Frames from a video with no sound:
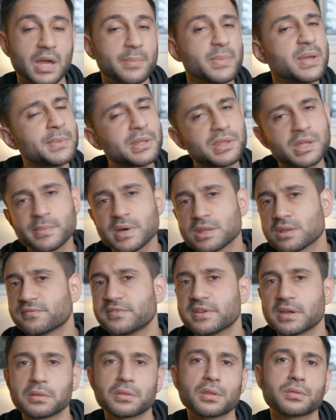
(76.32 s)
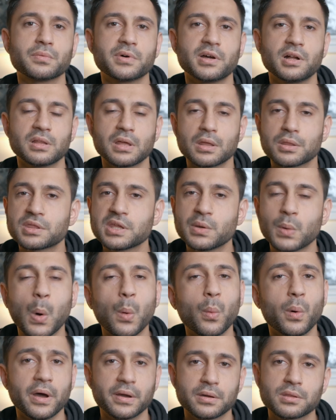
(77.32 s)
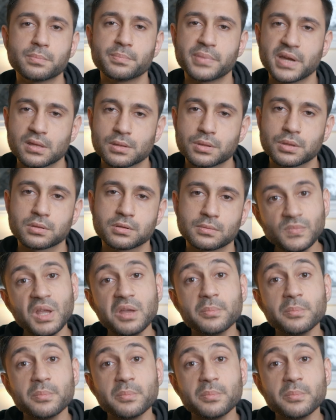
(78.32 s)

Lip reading: And maybe some other things as well, and see what works best.